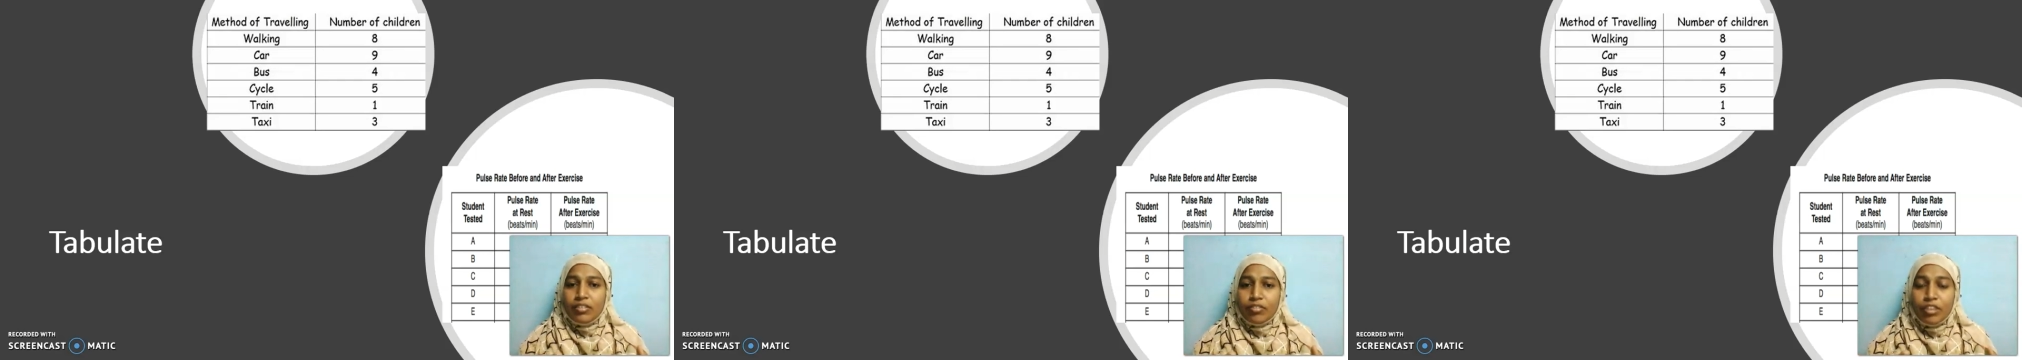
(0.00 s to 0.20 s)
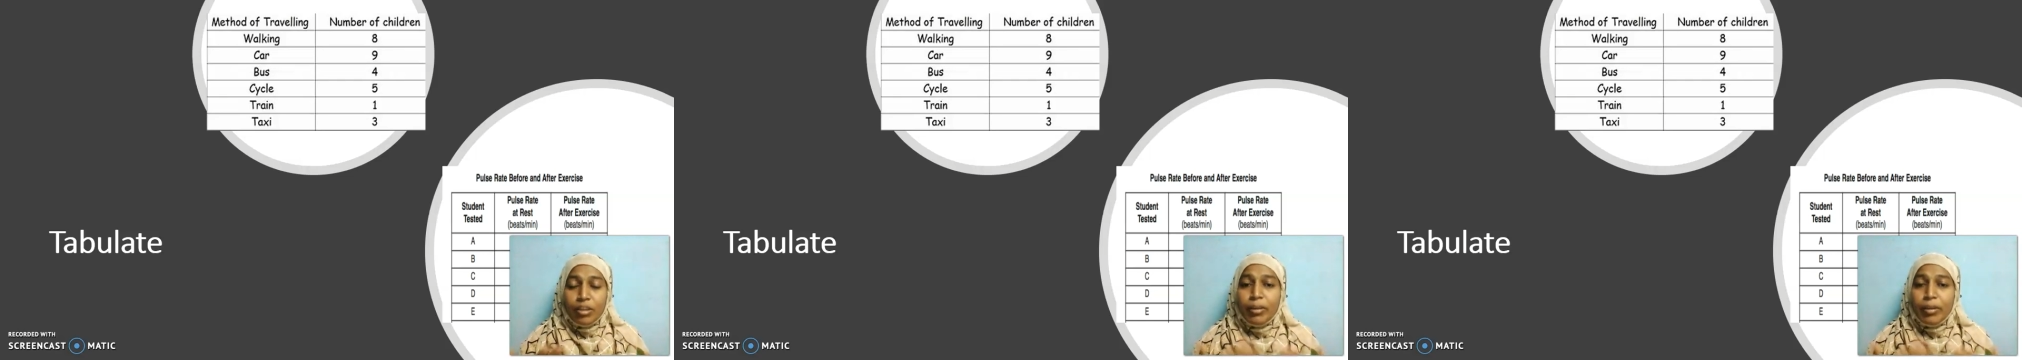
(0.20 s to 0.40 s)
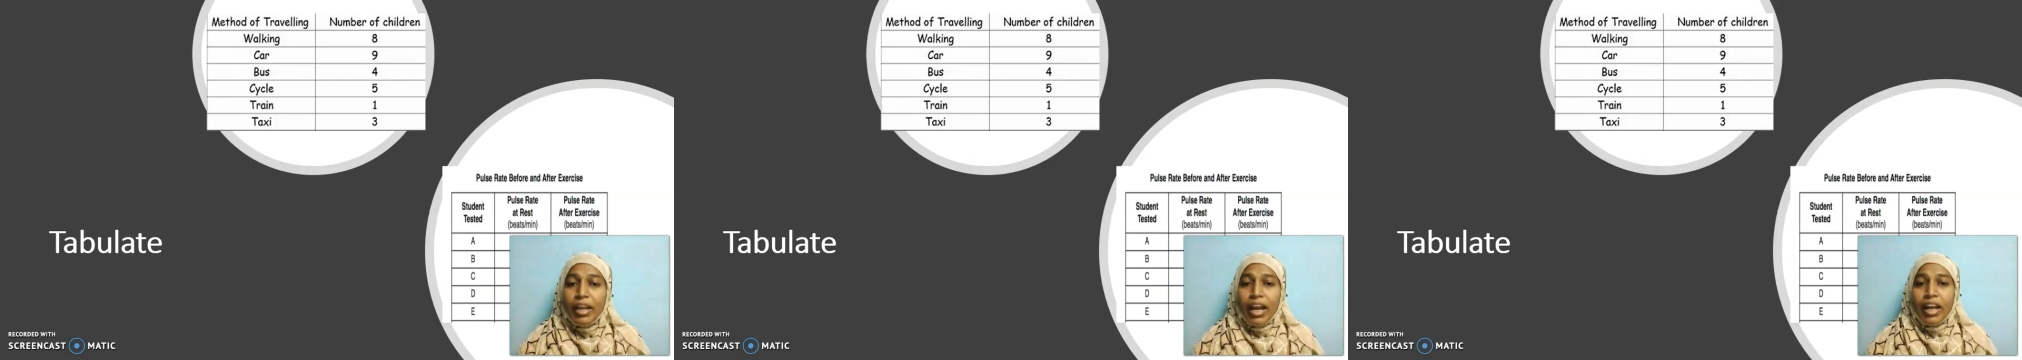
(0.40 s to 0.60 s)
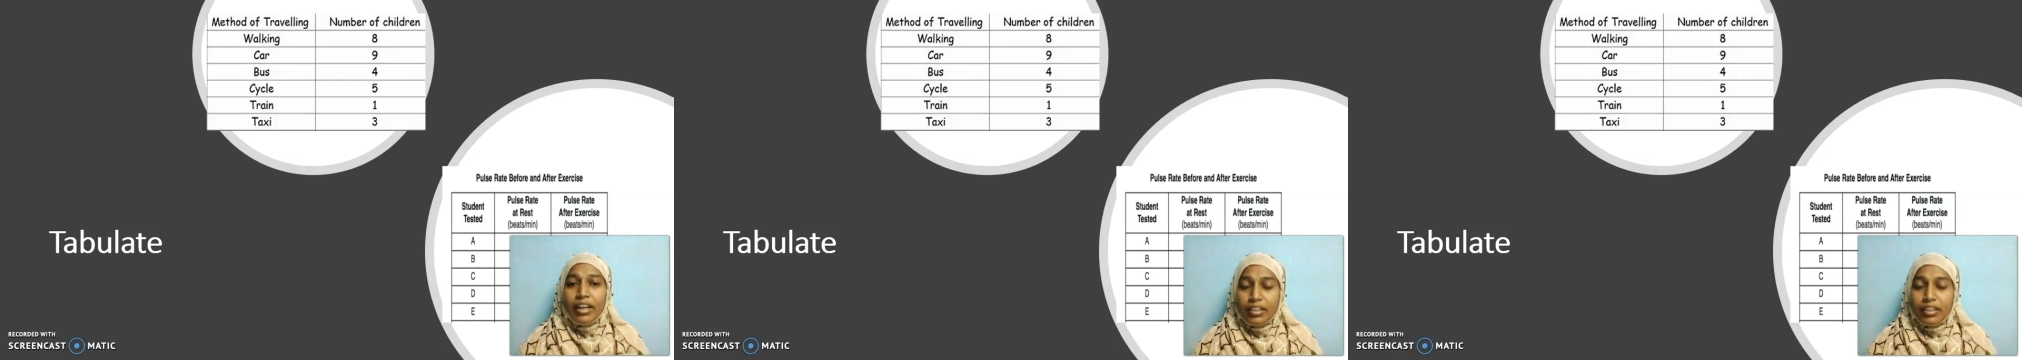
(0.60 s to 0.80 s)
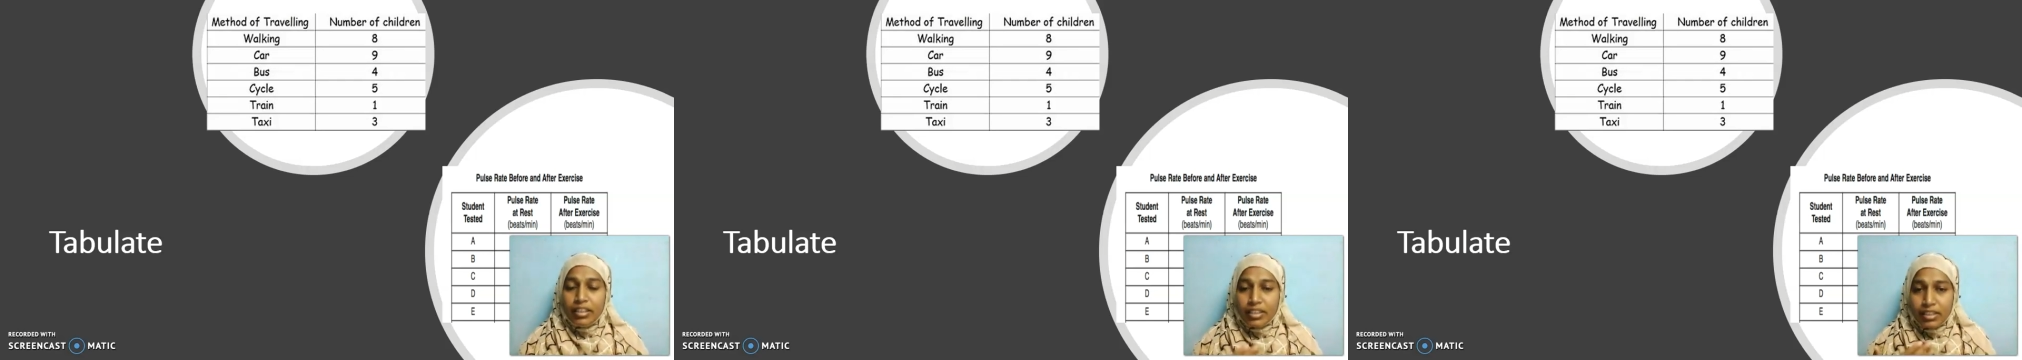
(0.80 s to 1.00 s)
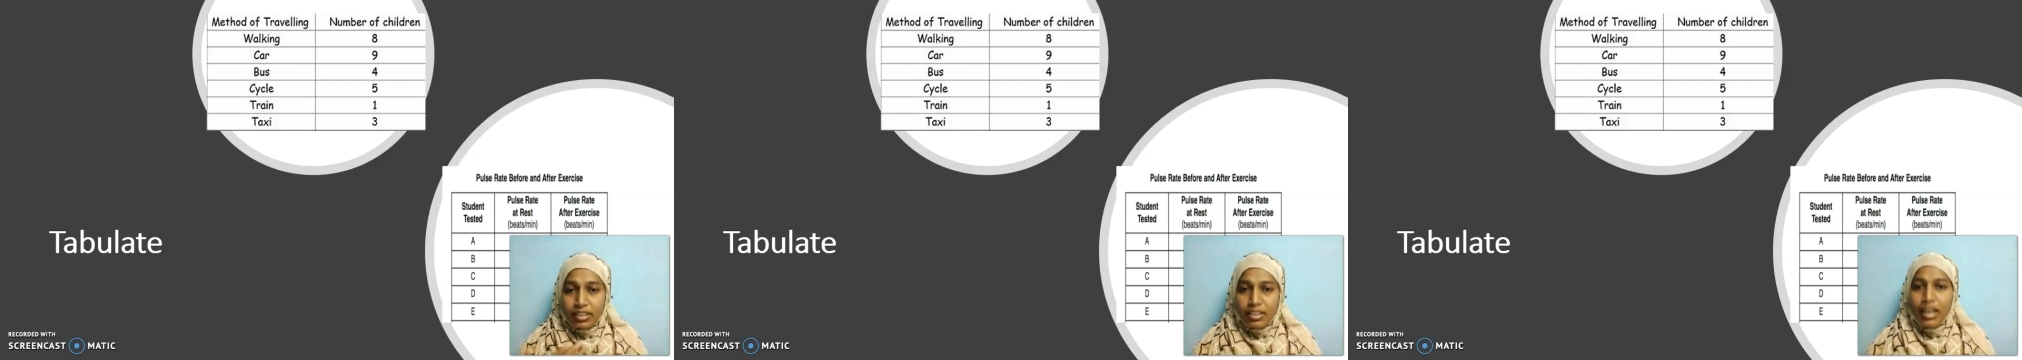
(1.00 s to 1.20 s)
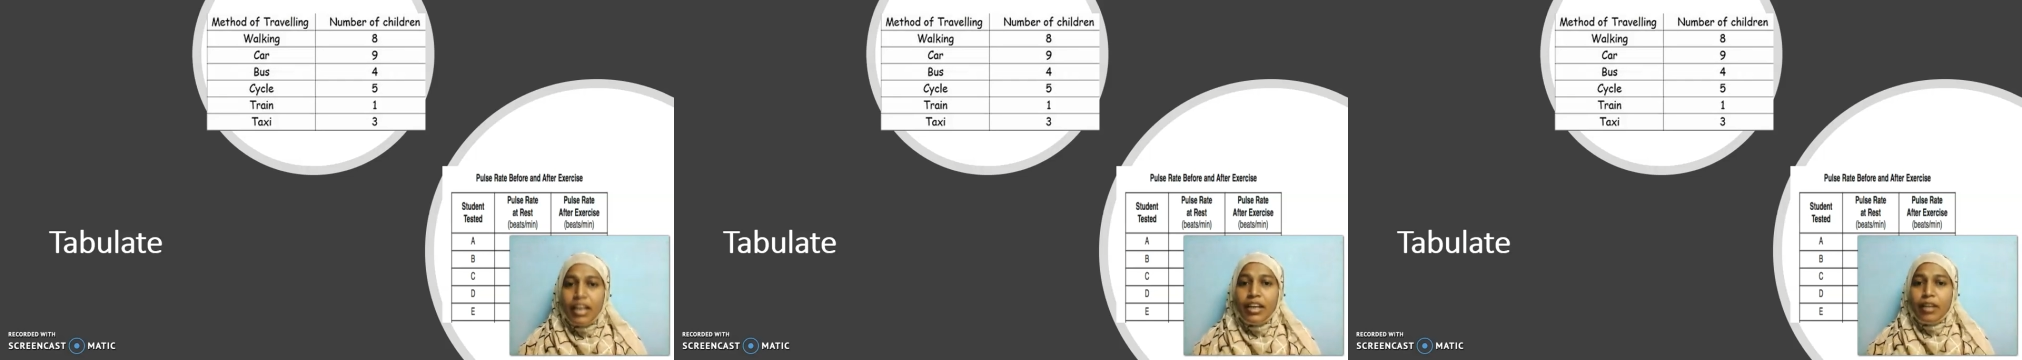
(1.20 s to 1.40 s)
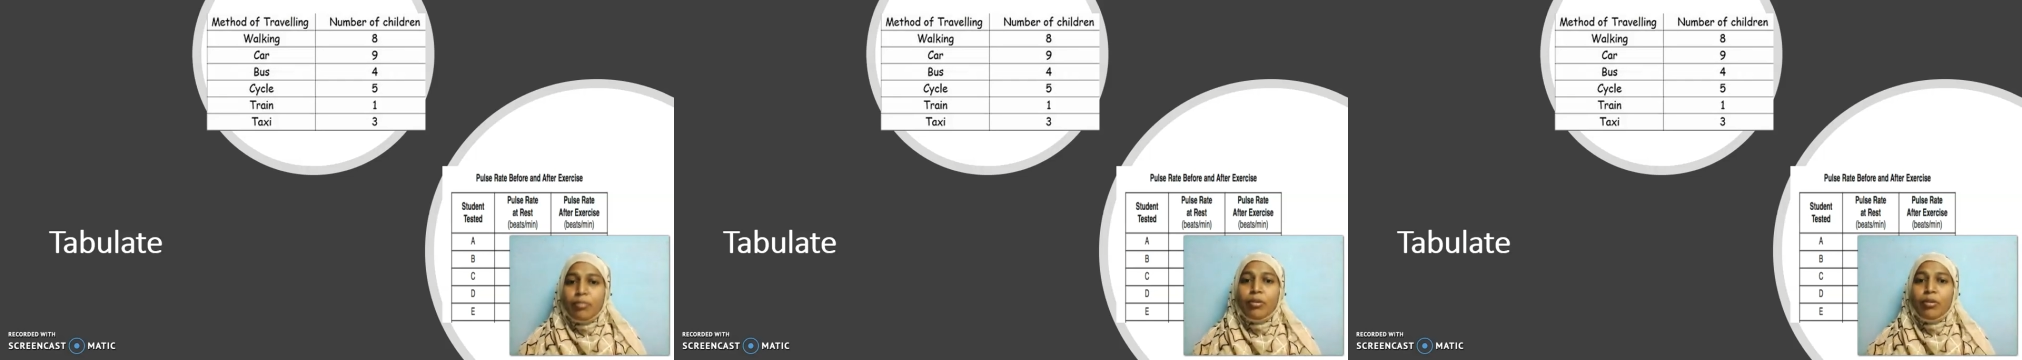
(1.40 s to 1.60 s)
will be
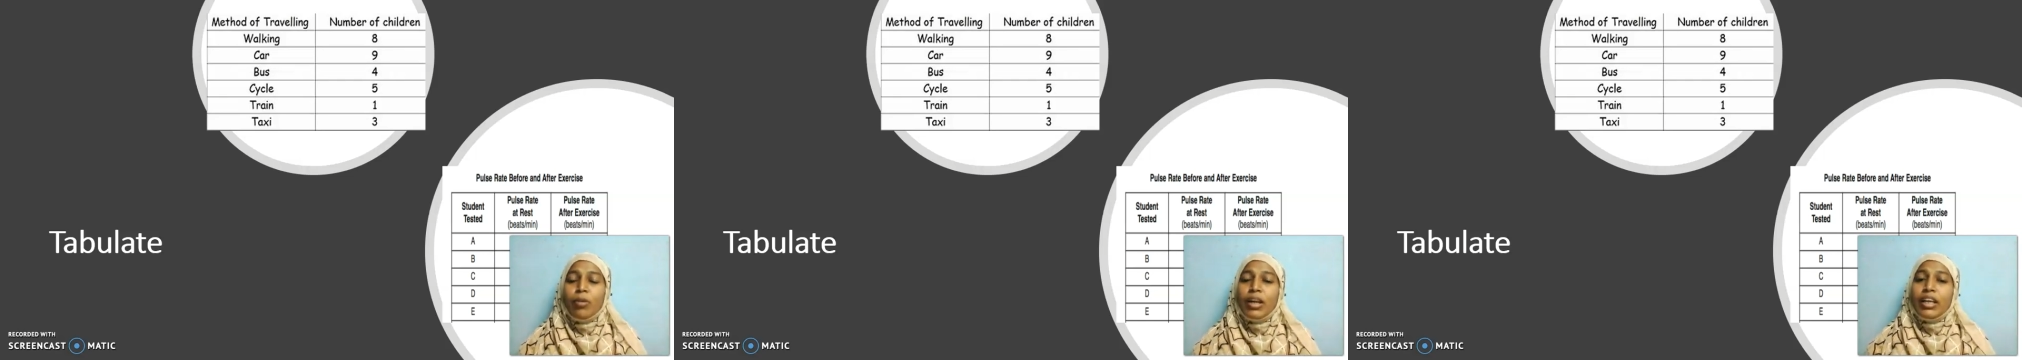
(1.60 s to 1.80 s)
understandable